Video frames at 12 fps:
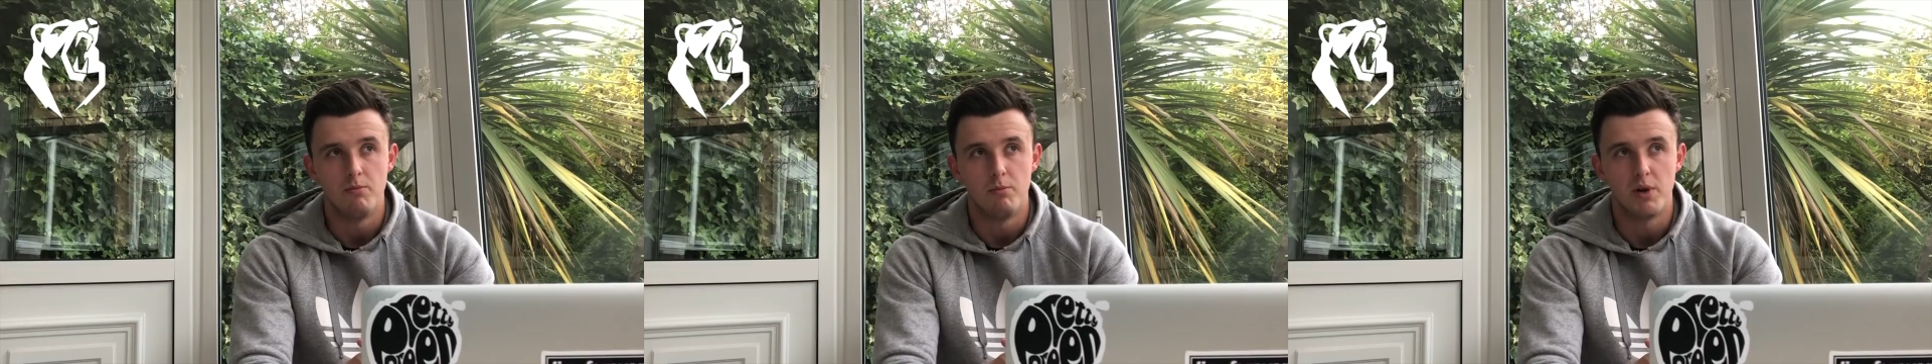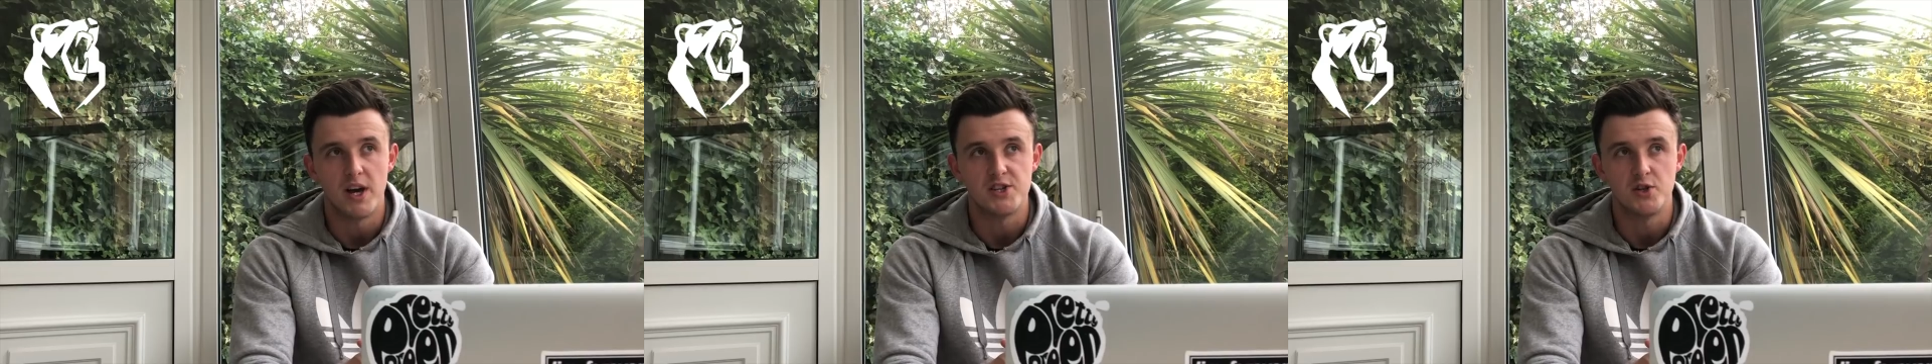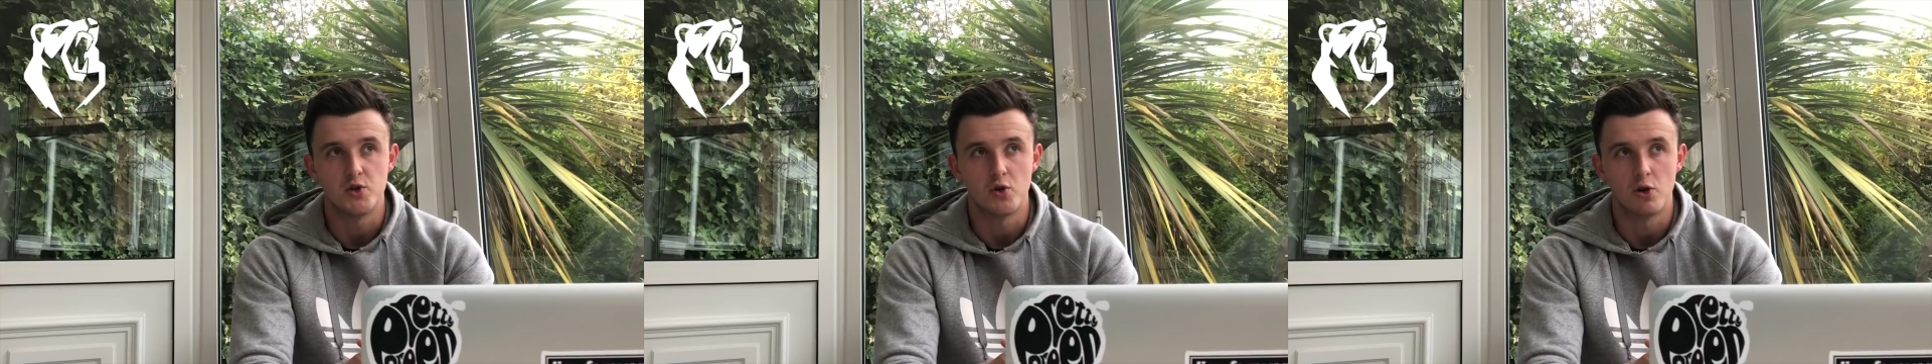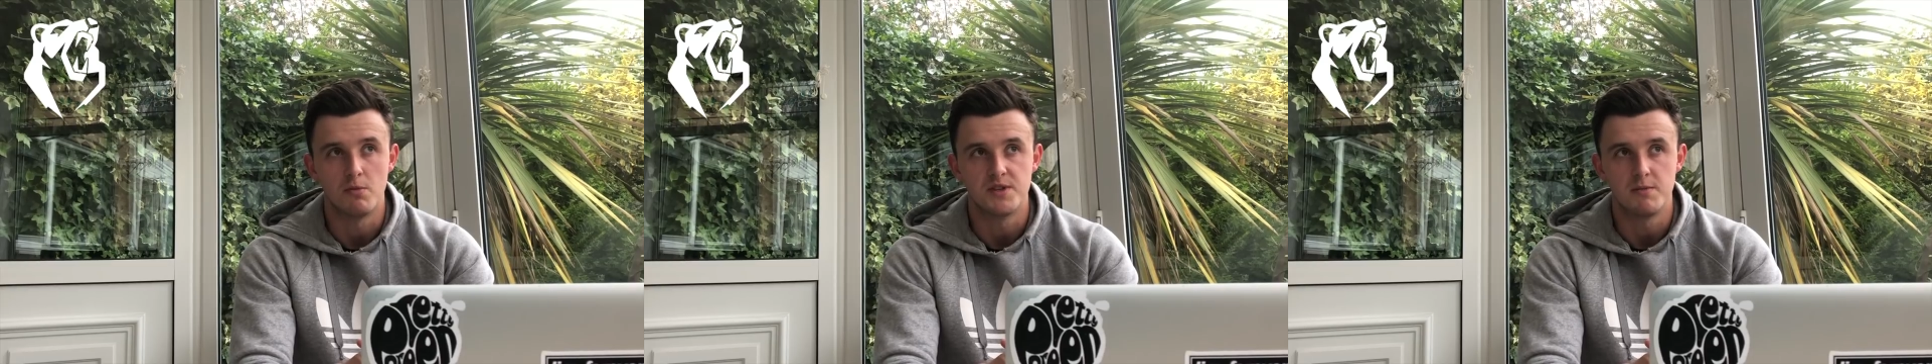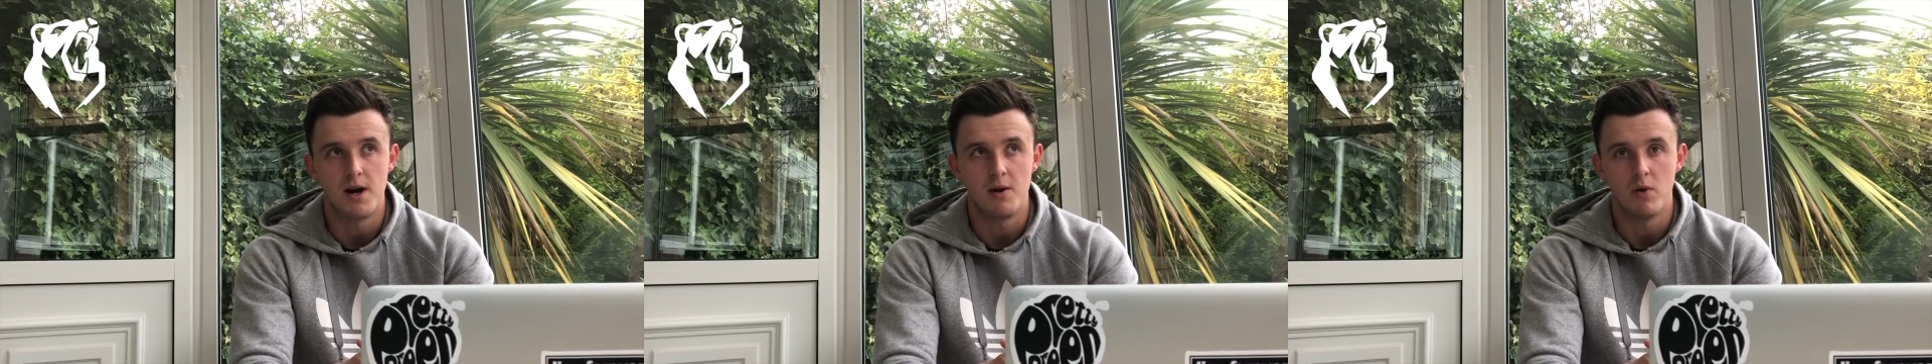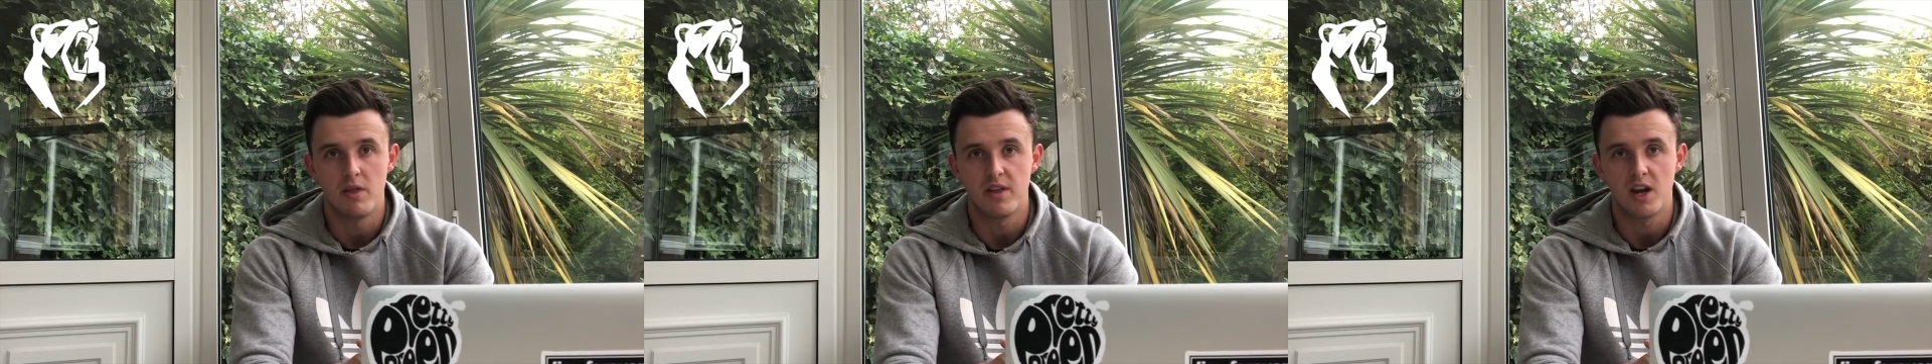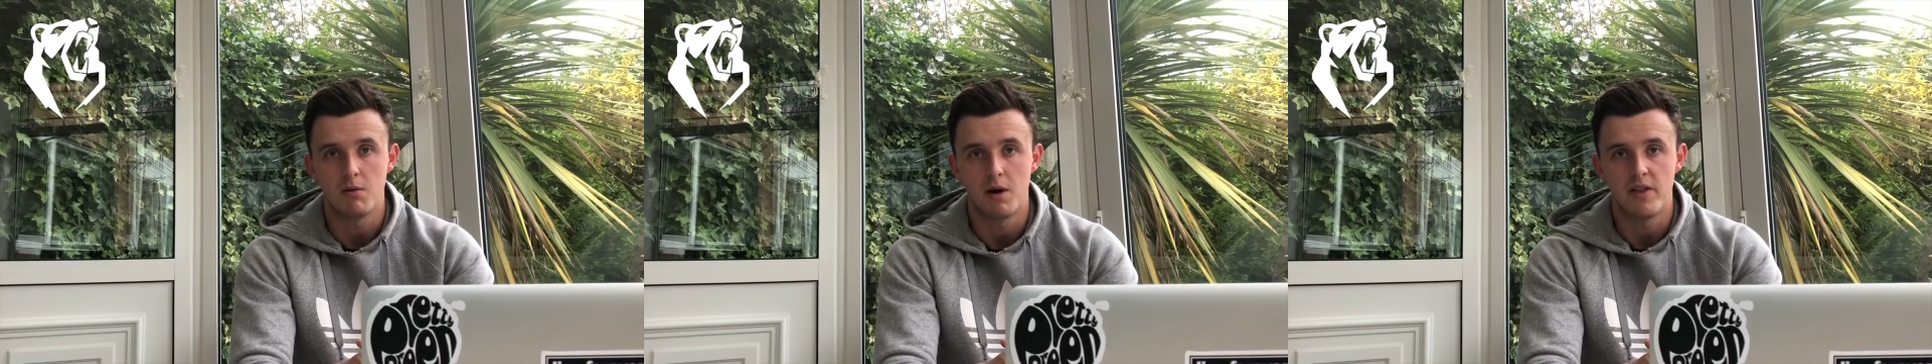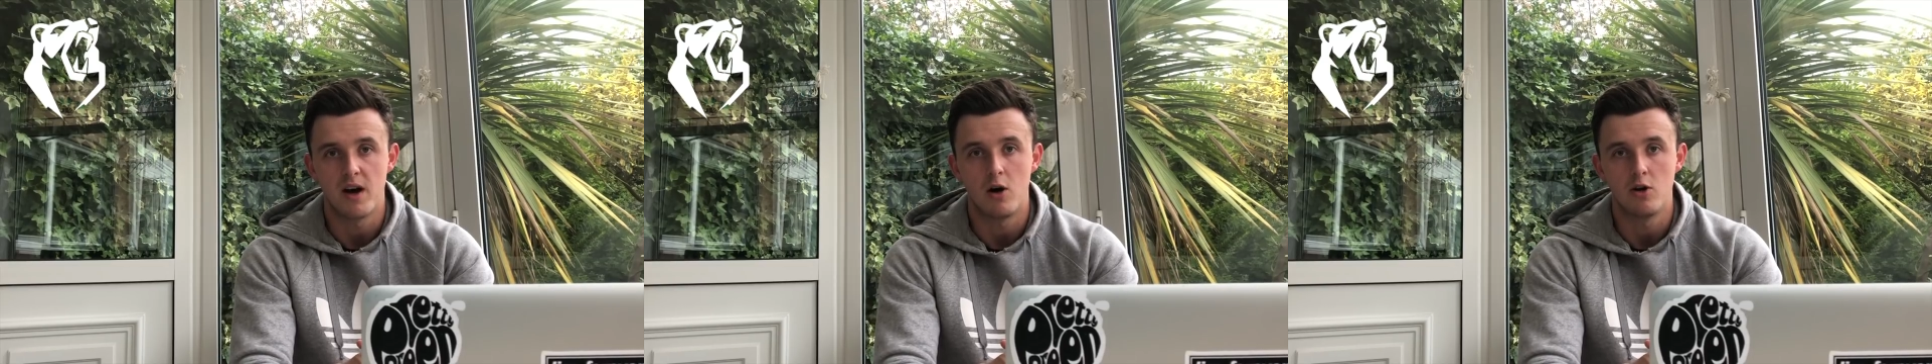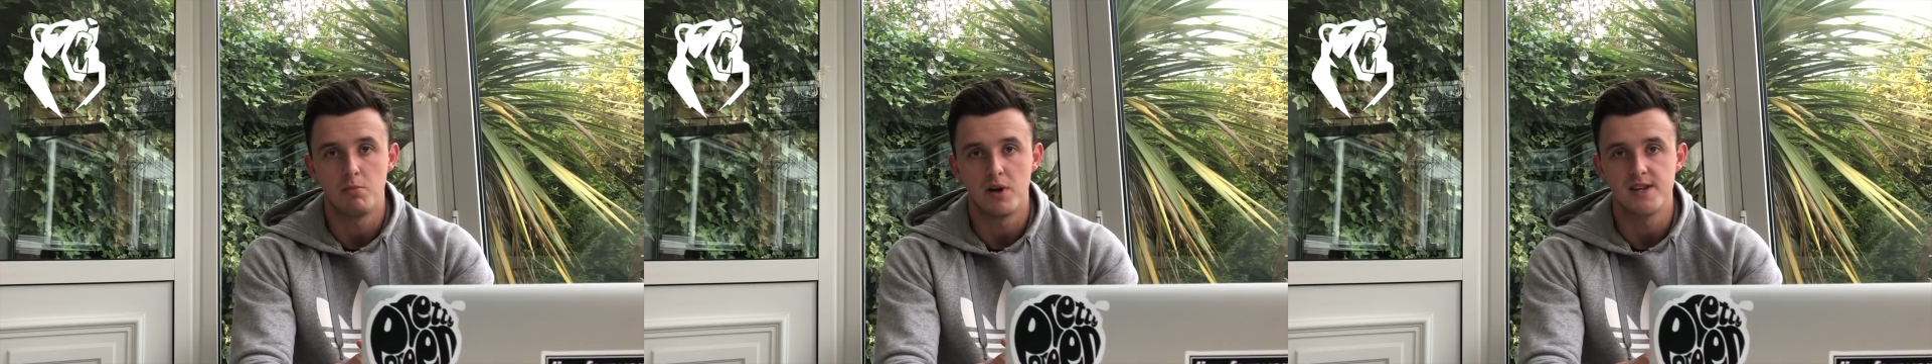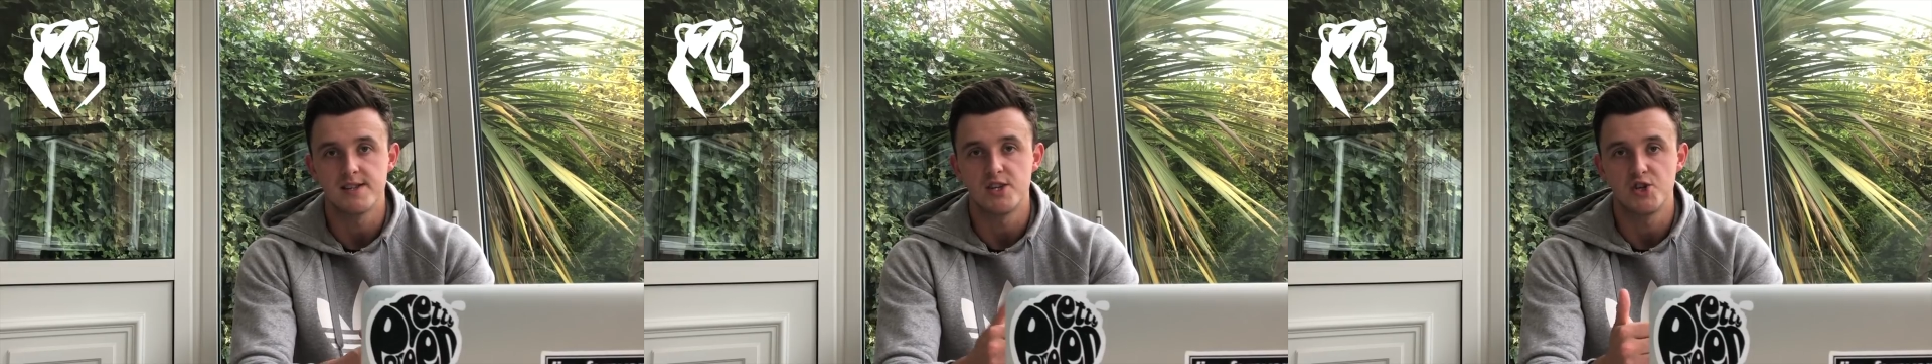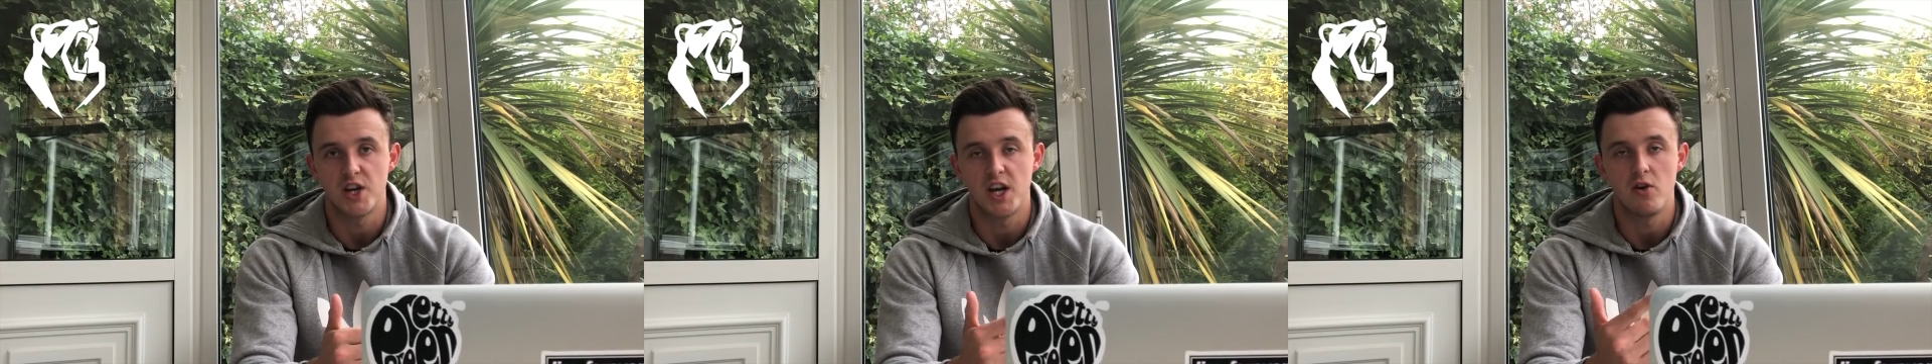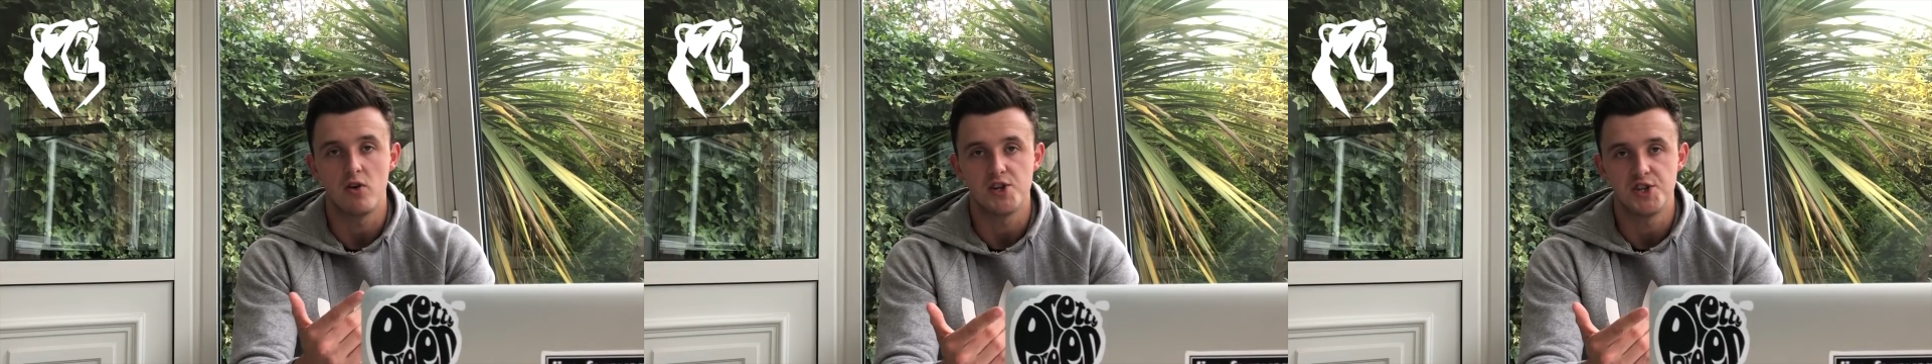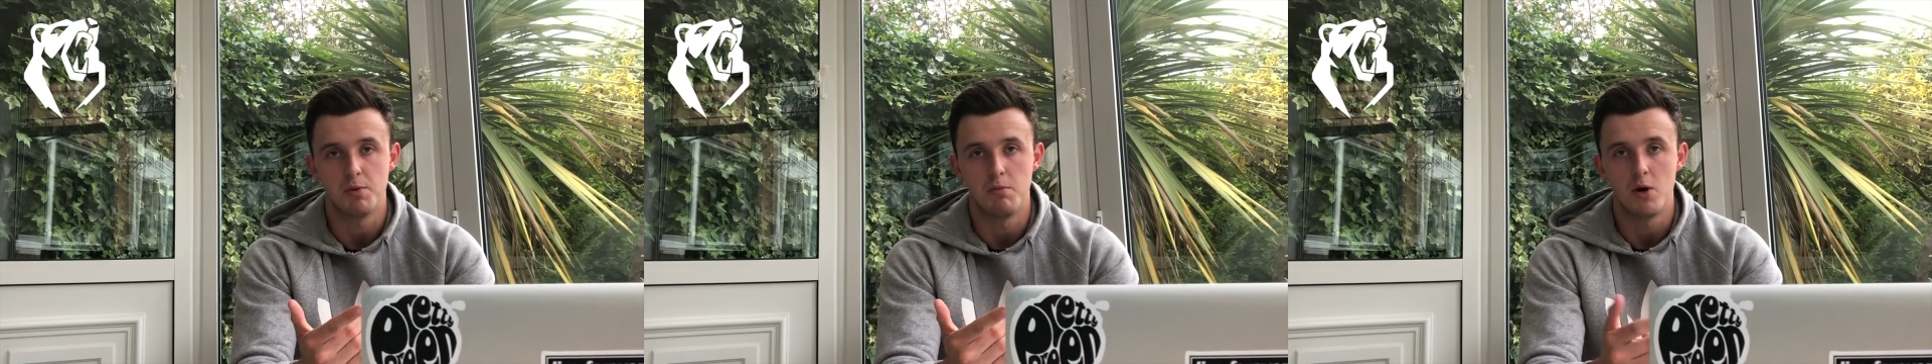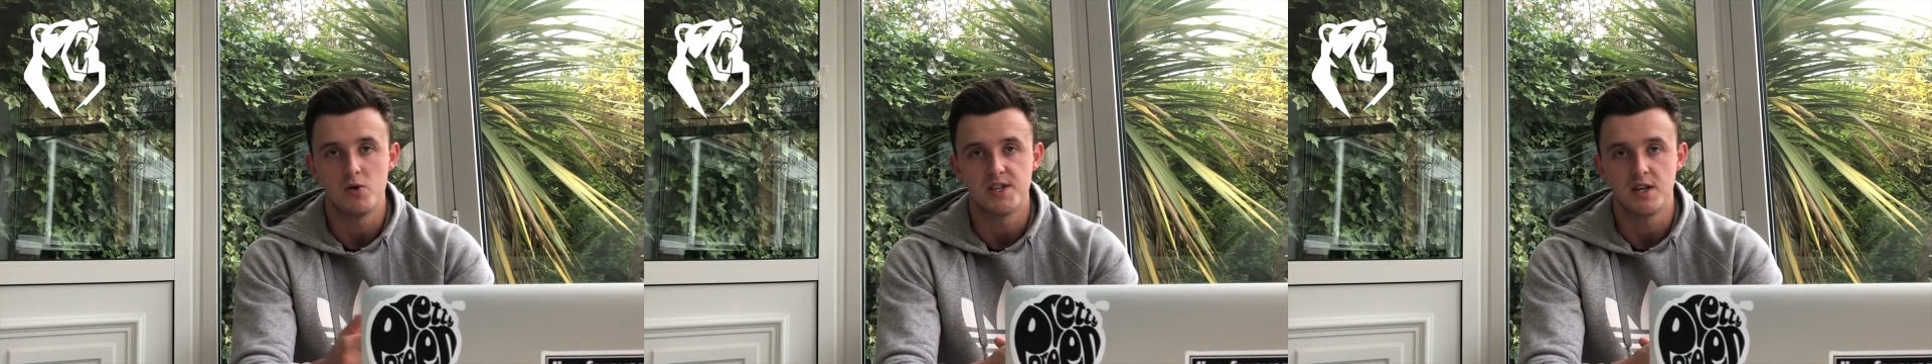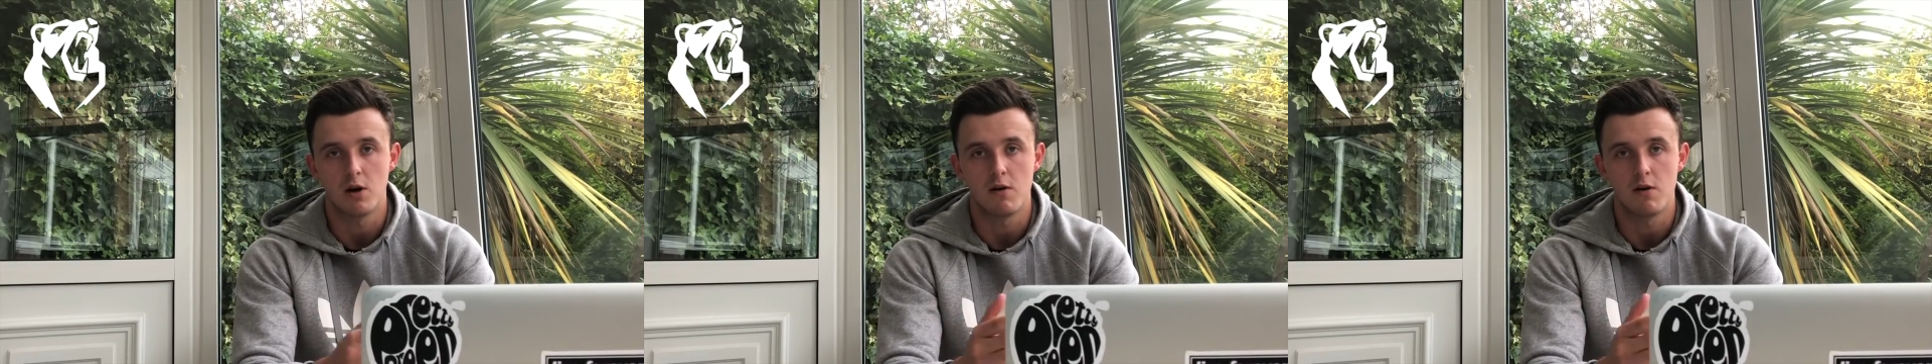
Players who sort of come to mind when thinking about that are the players like Shaqiri, Chippa Moting.